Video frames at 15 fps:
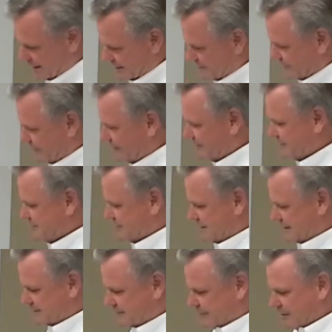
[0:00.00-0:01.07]
As far
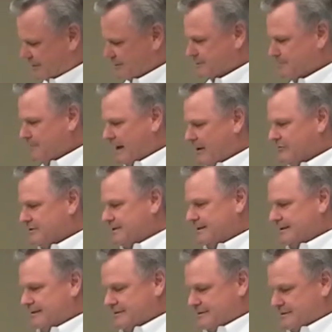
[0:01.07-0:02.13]
as
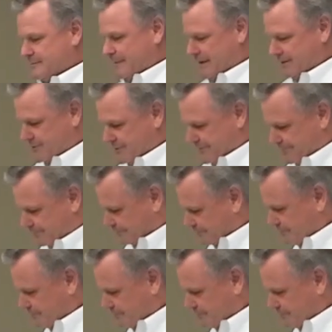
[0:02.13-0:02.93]
mounting the dispenser,